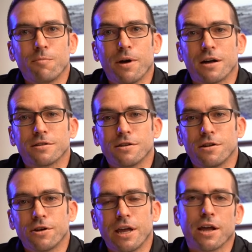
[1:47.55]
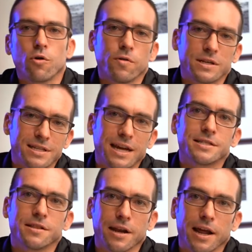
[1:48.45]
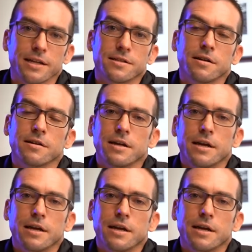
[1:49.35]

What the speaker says: about looking at all the stats and the data.